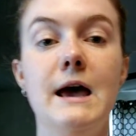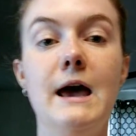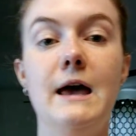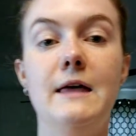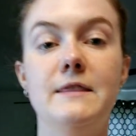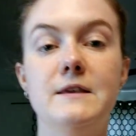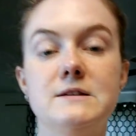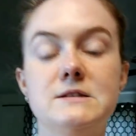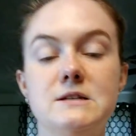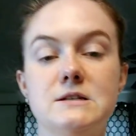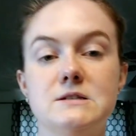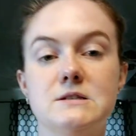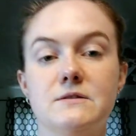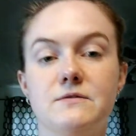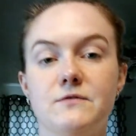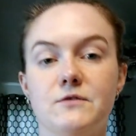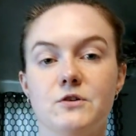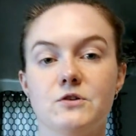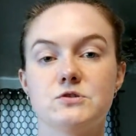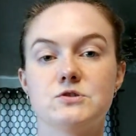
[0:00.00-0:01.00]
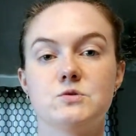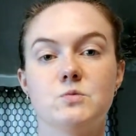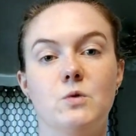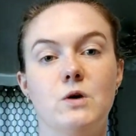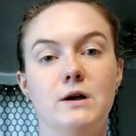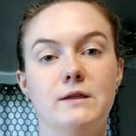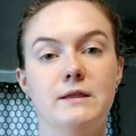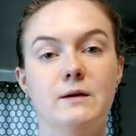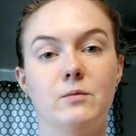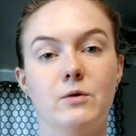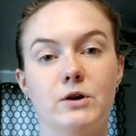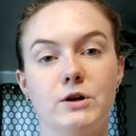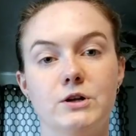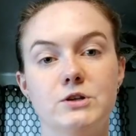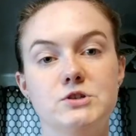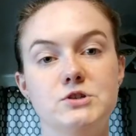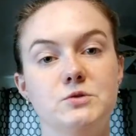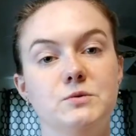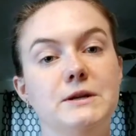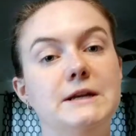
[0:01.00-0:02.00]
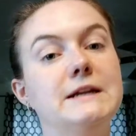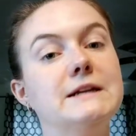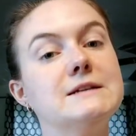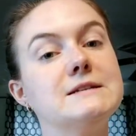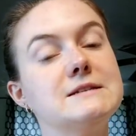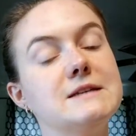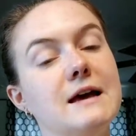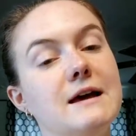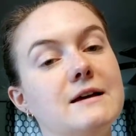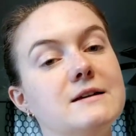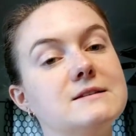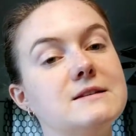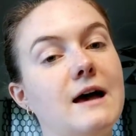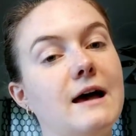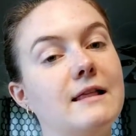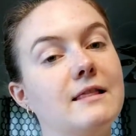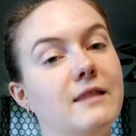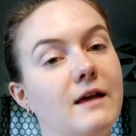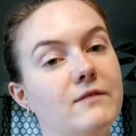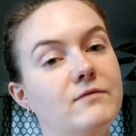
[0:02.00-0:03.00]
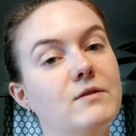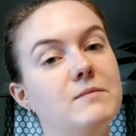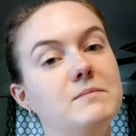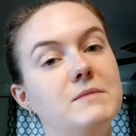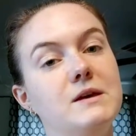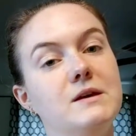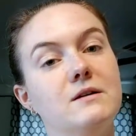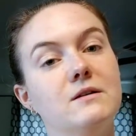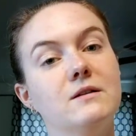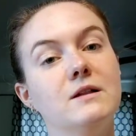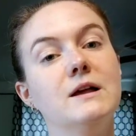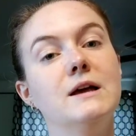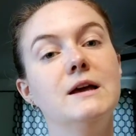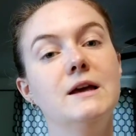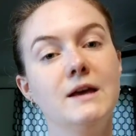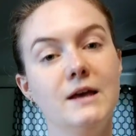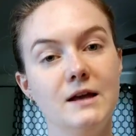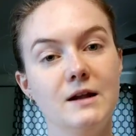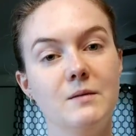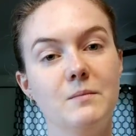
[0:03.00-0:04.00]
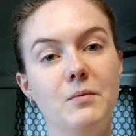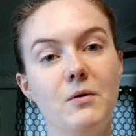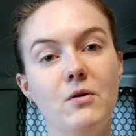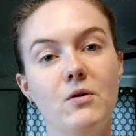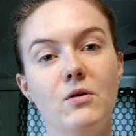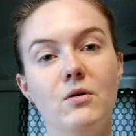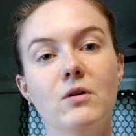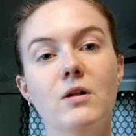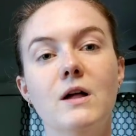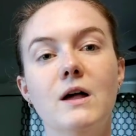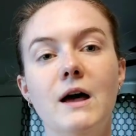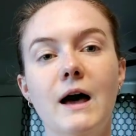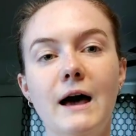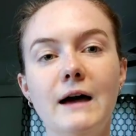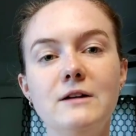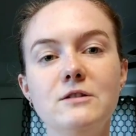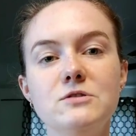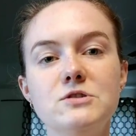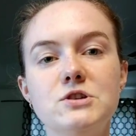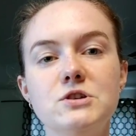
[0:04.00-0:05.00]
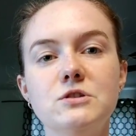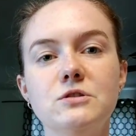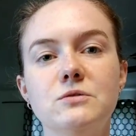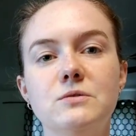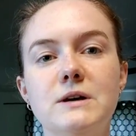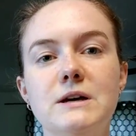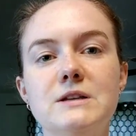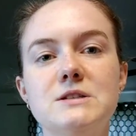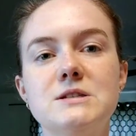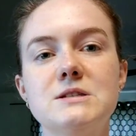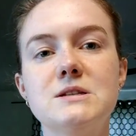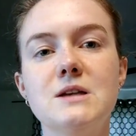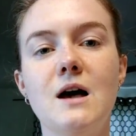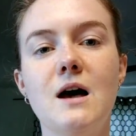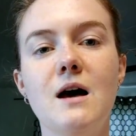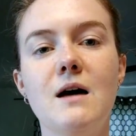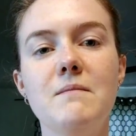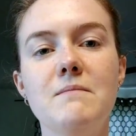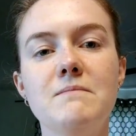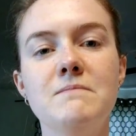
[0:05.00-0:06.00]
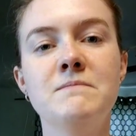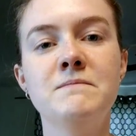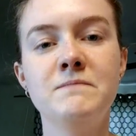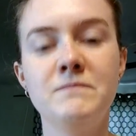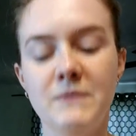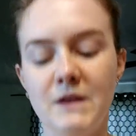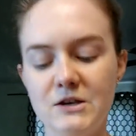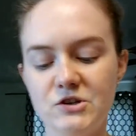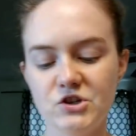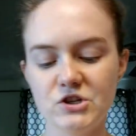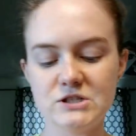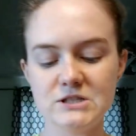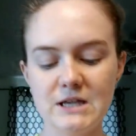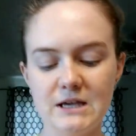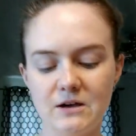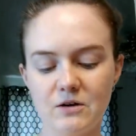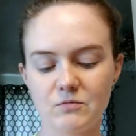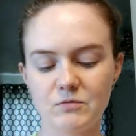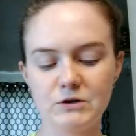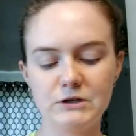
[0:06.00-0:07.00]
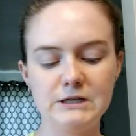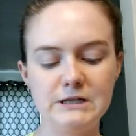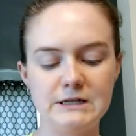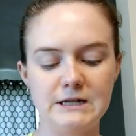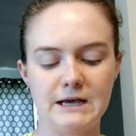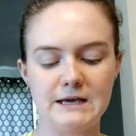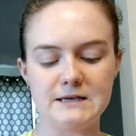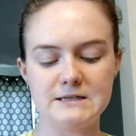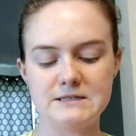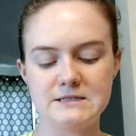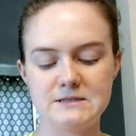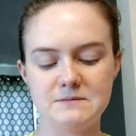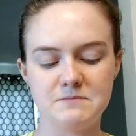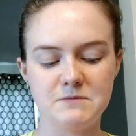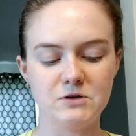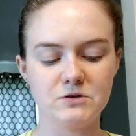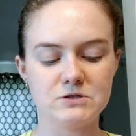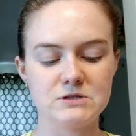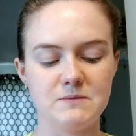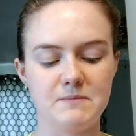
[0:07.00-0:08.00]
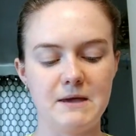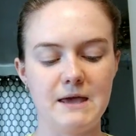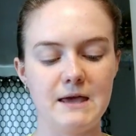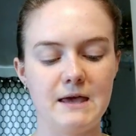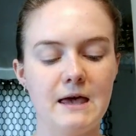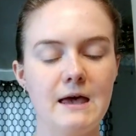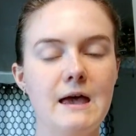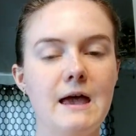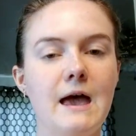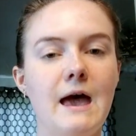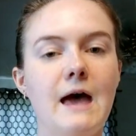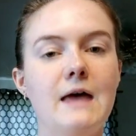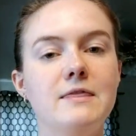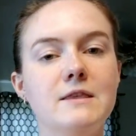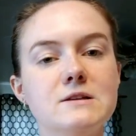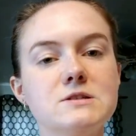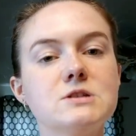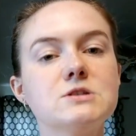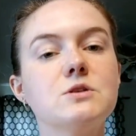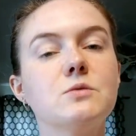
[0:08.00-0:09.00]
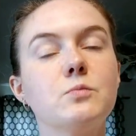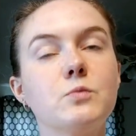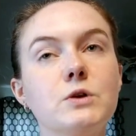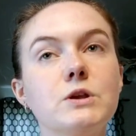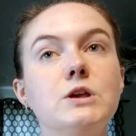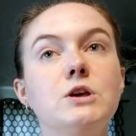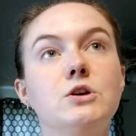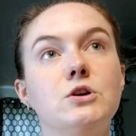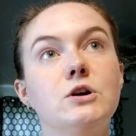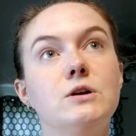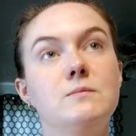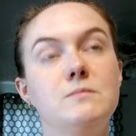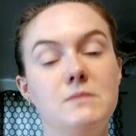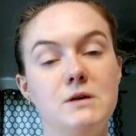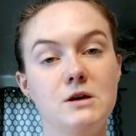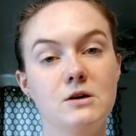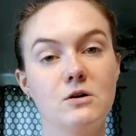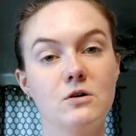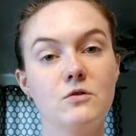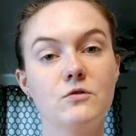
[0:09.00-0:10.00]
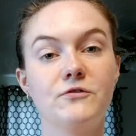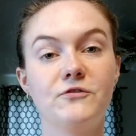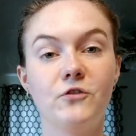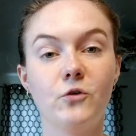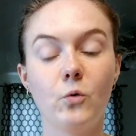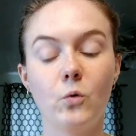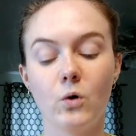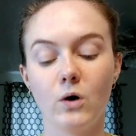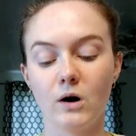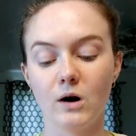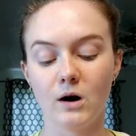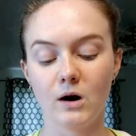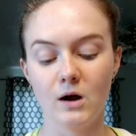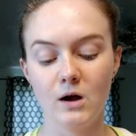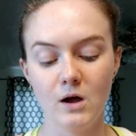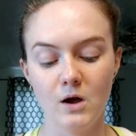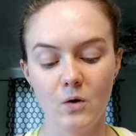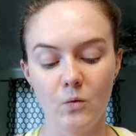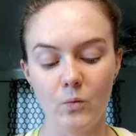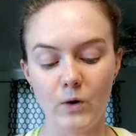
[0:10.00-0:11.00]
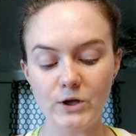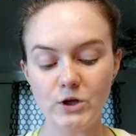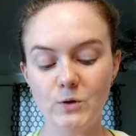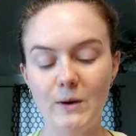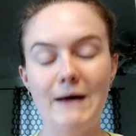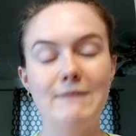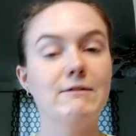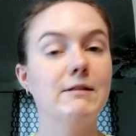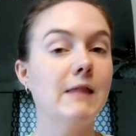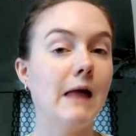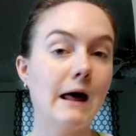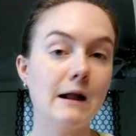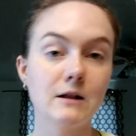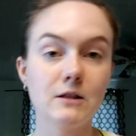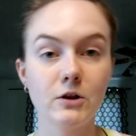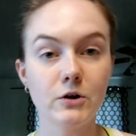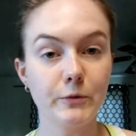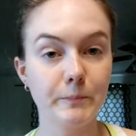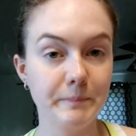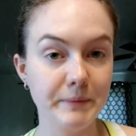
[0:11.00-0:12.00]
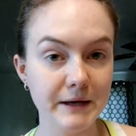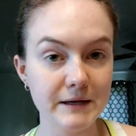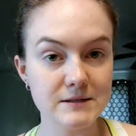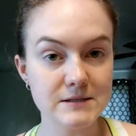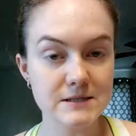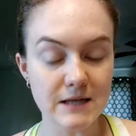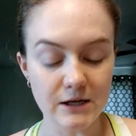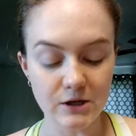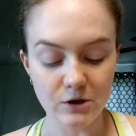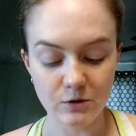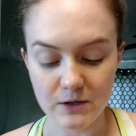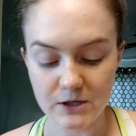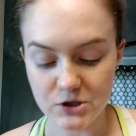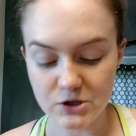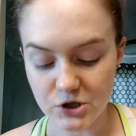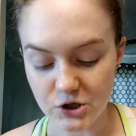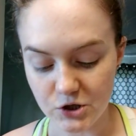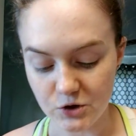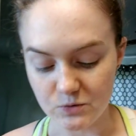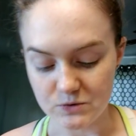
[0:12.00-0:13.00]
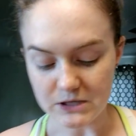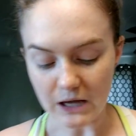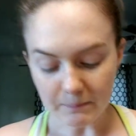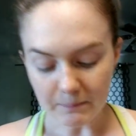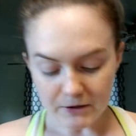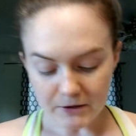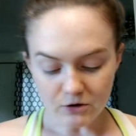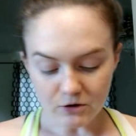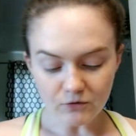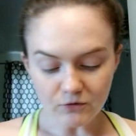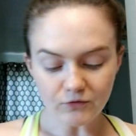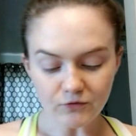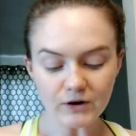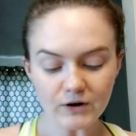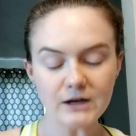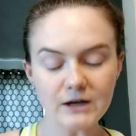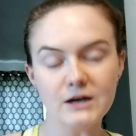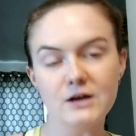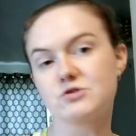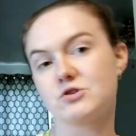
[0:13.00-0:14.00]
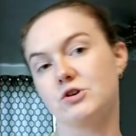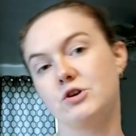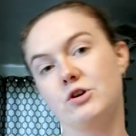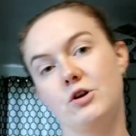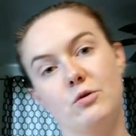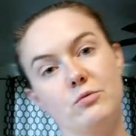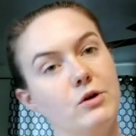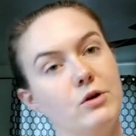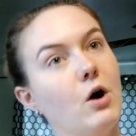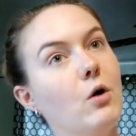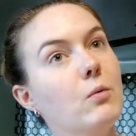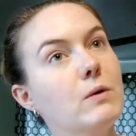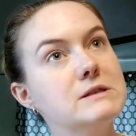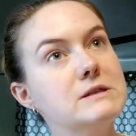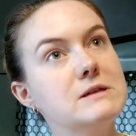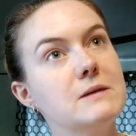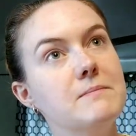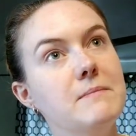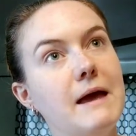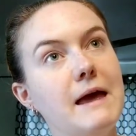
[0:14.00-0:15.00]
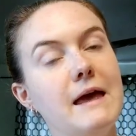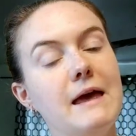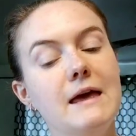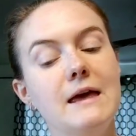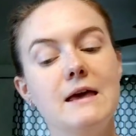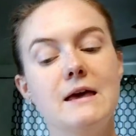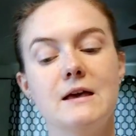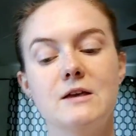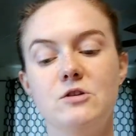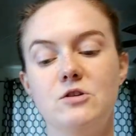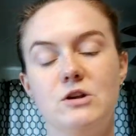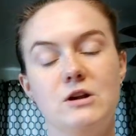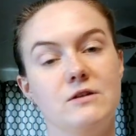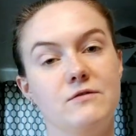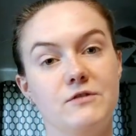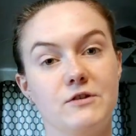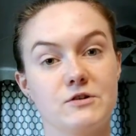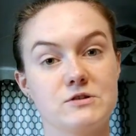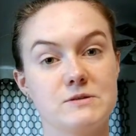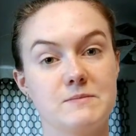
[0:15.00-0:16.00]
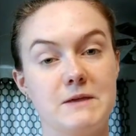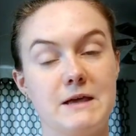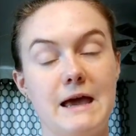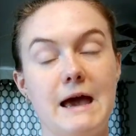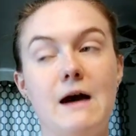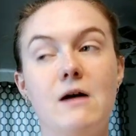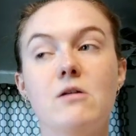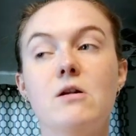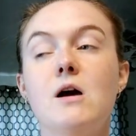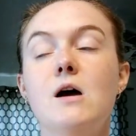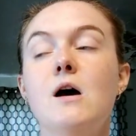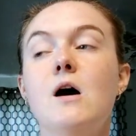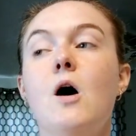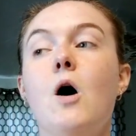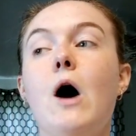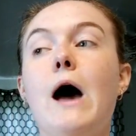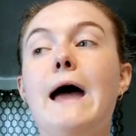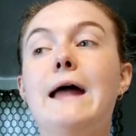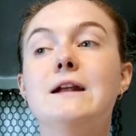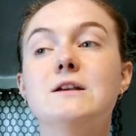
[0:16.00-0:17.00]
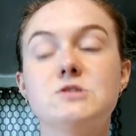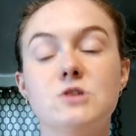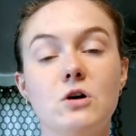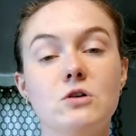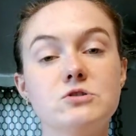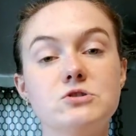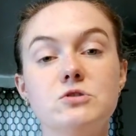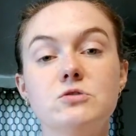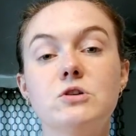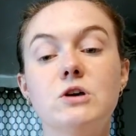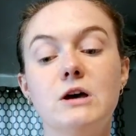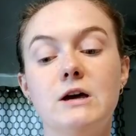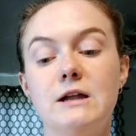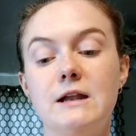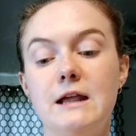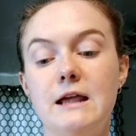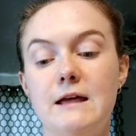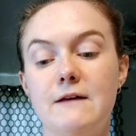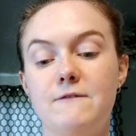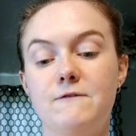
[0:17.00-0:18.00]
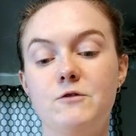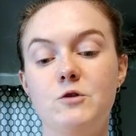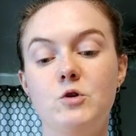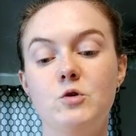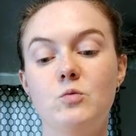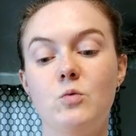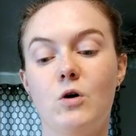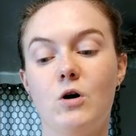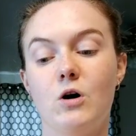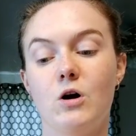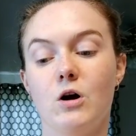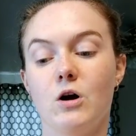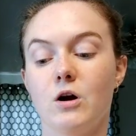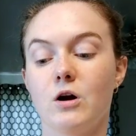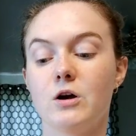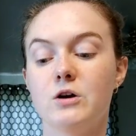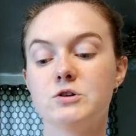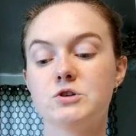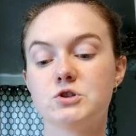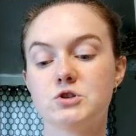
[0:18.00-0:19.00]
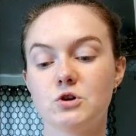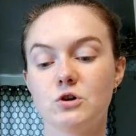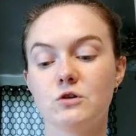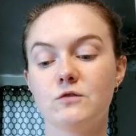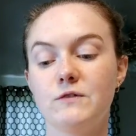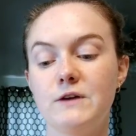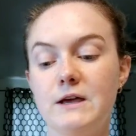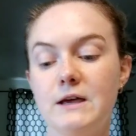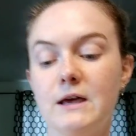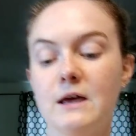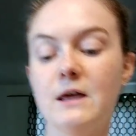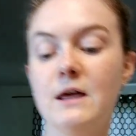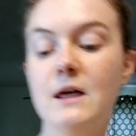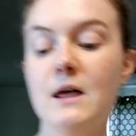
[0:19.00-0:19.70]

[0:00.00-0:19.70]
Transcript: And this is the first one that we're gonna do. Mita says, I love a meal in a bowl. I do too. It's just like a really nice meal to make. And this is a really good meal for when you have a lot of little bits that you need to use up in your fridge or you don't know what to make and you need to figure something out. And it's also good if you are serving